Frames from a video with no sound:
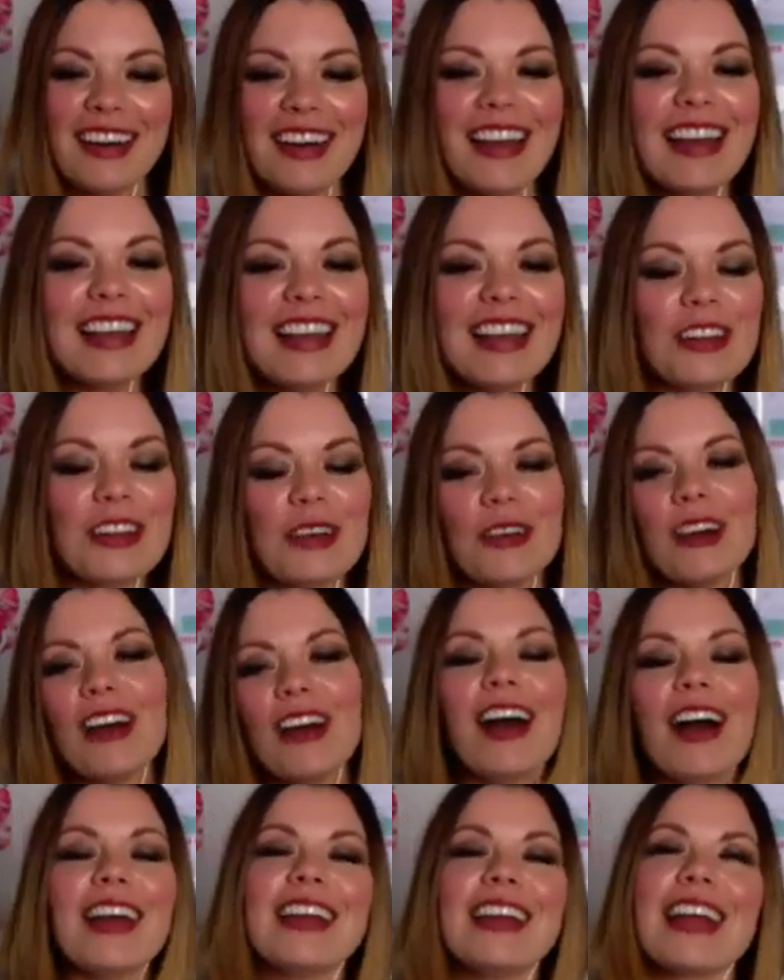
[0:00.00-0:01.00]
I'm
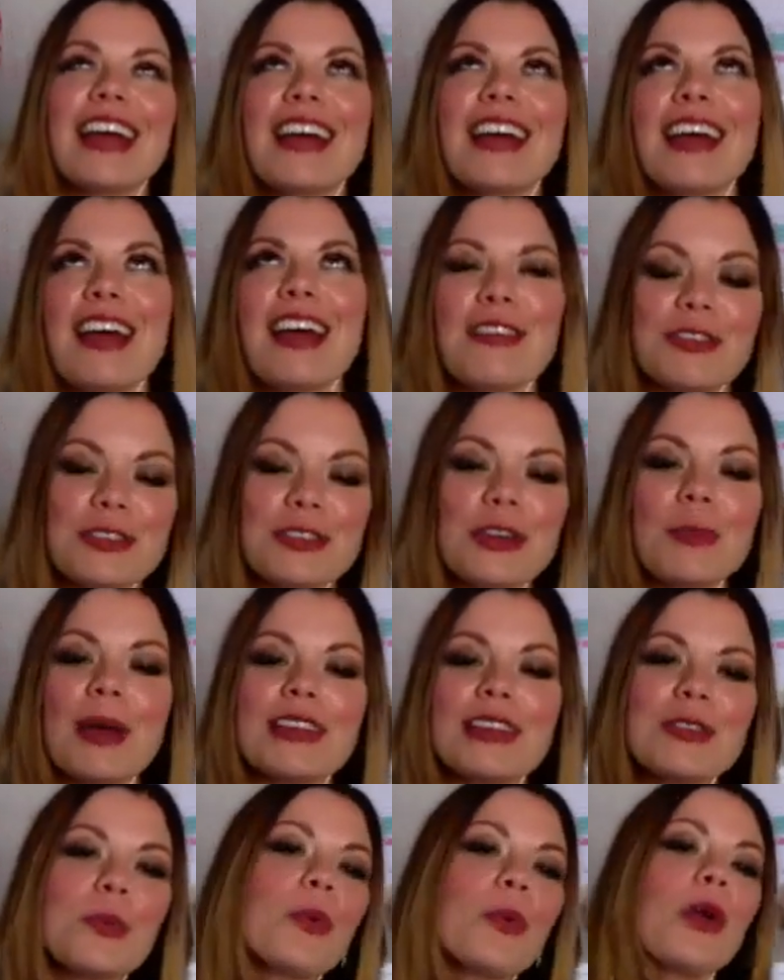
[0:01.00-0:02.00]
going to have to go
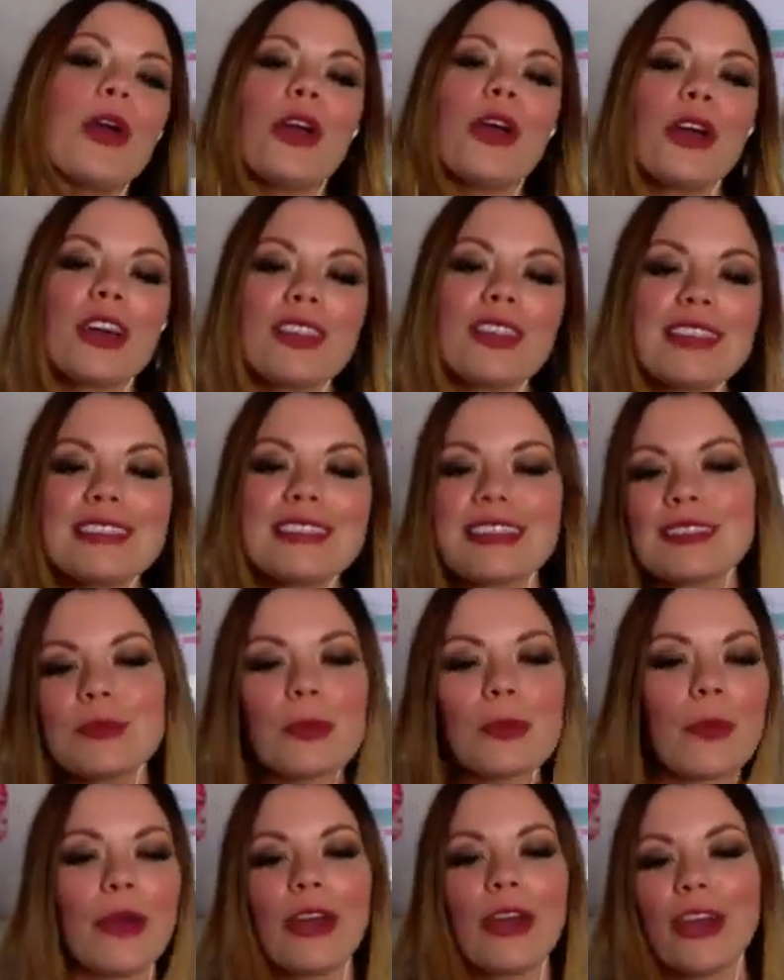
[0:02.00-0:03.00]
back to work. This
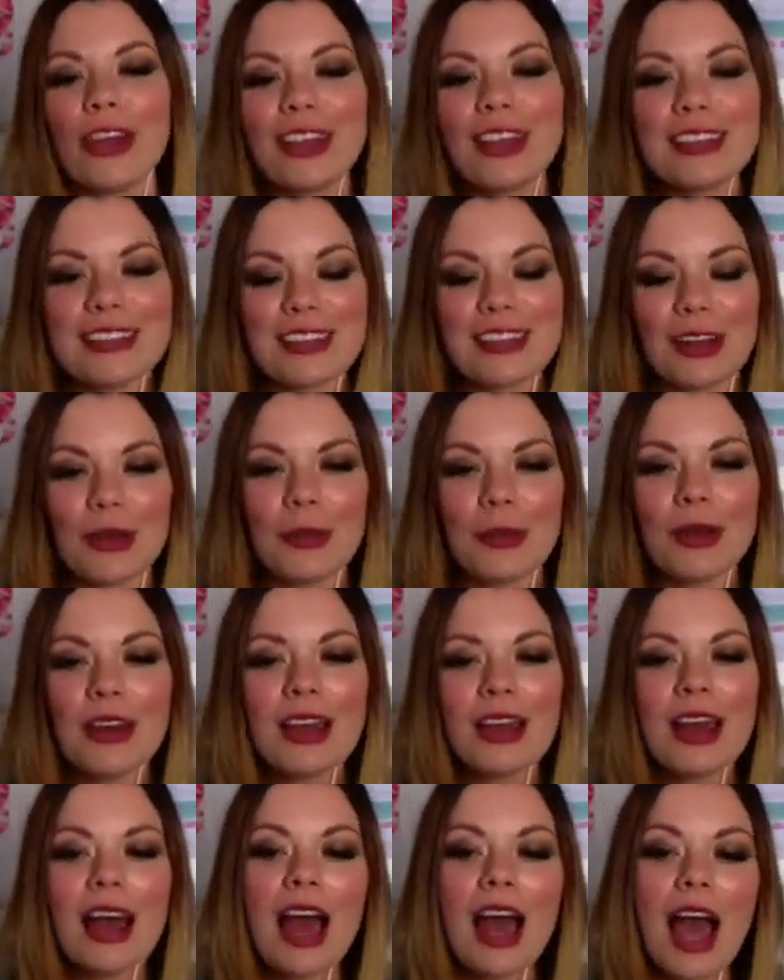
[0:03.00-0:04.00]
doesn't work,
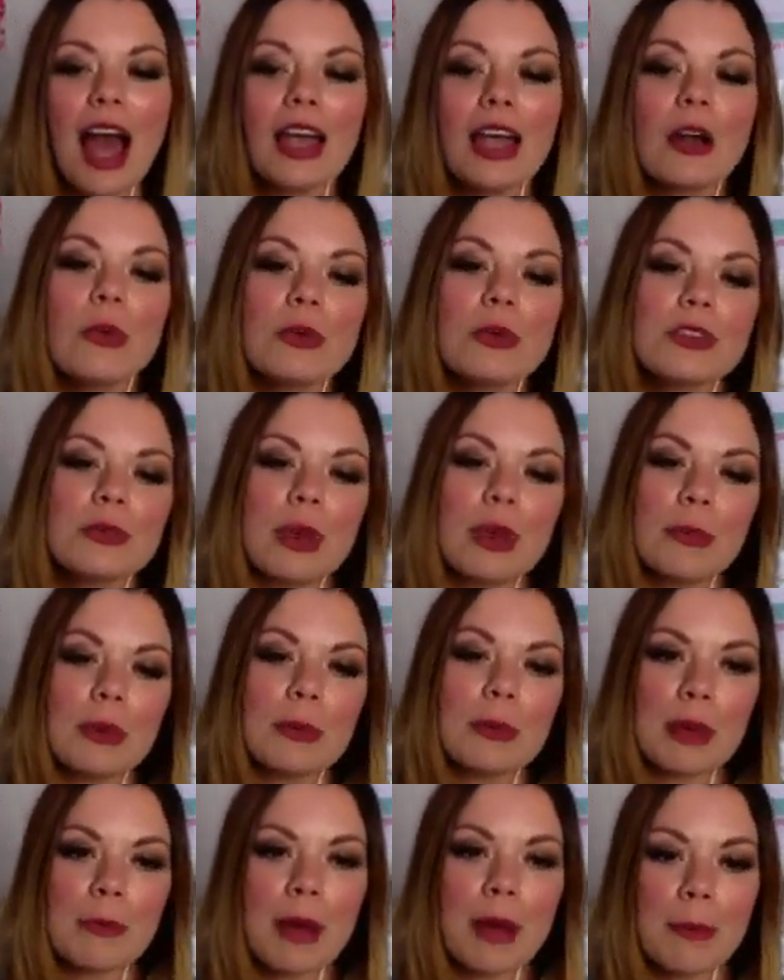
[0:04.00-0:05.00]
I always remember
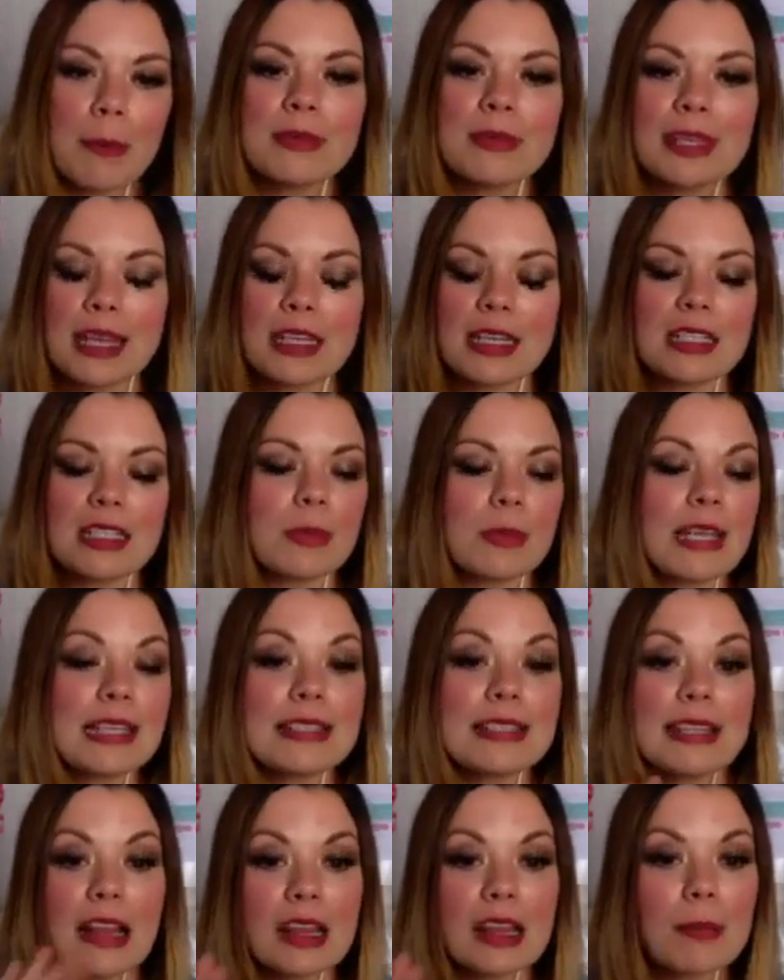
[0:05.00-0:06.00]
my mum saying to me,
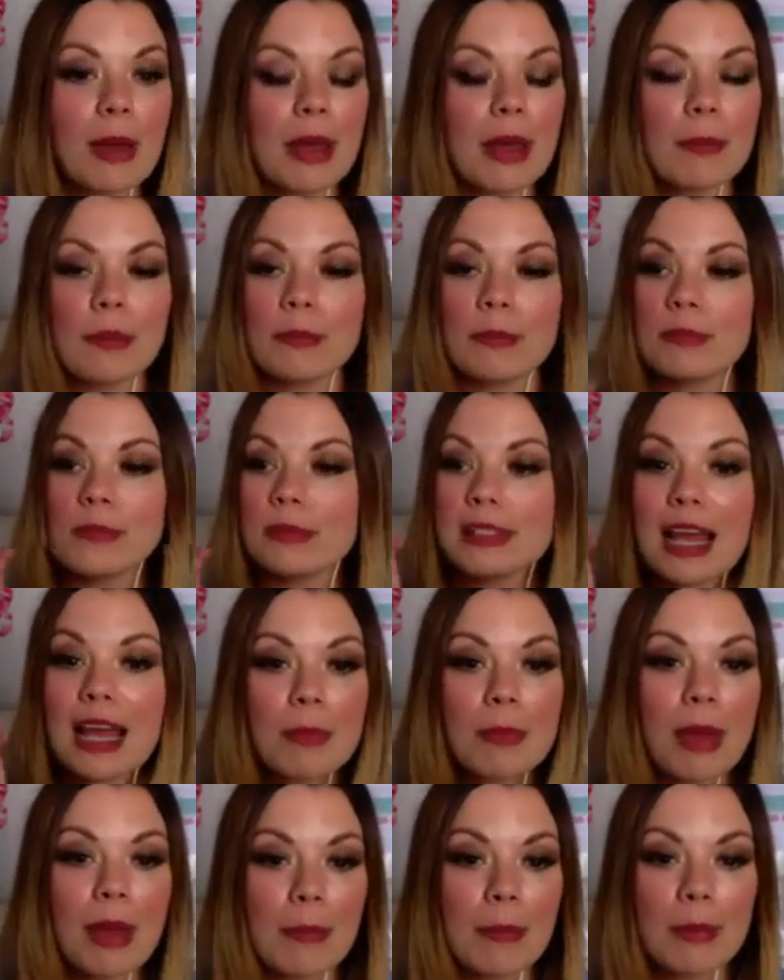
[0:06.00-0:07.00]
sell the pub
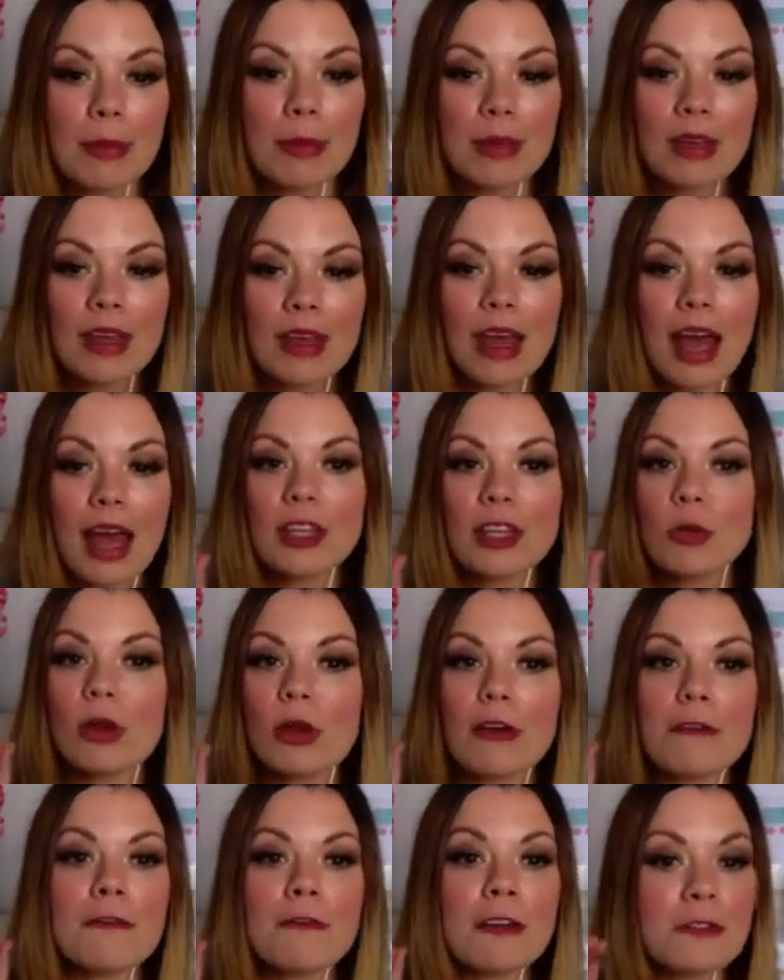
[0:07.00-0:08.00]
and you'll
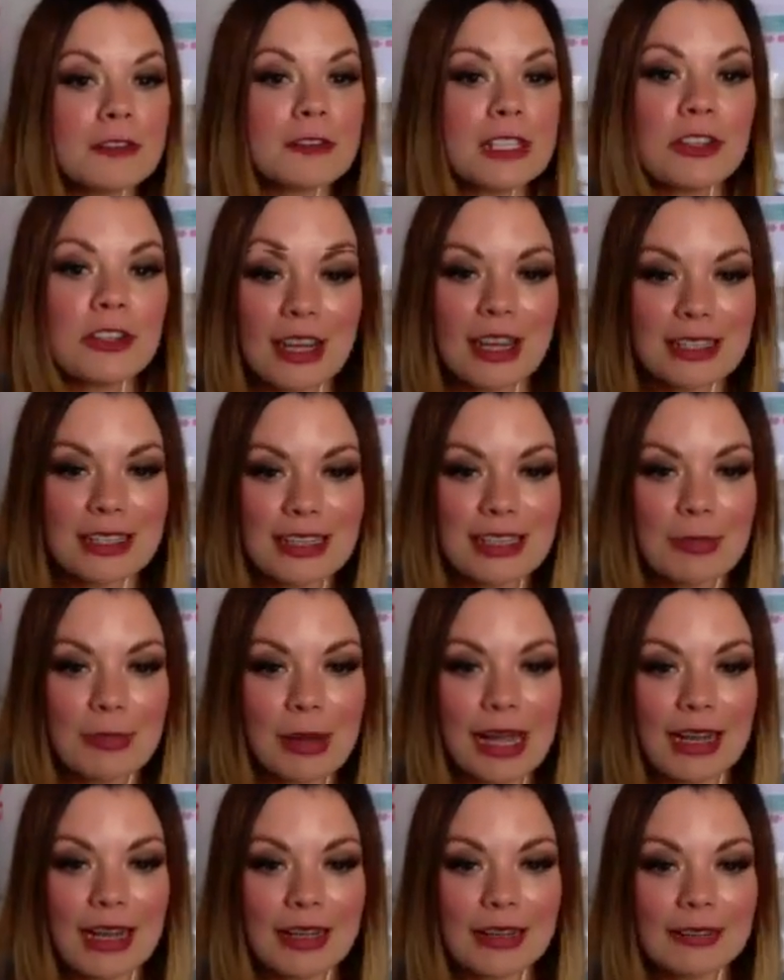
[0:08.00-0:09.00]
have 50 grand in the
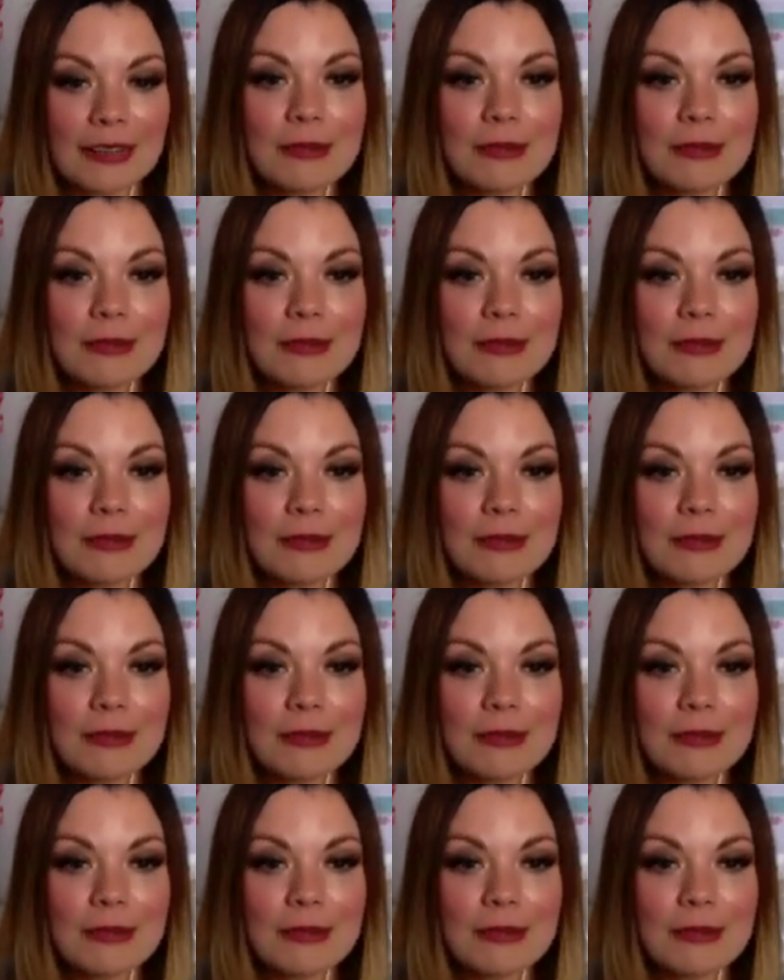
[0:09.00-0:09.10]
bank.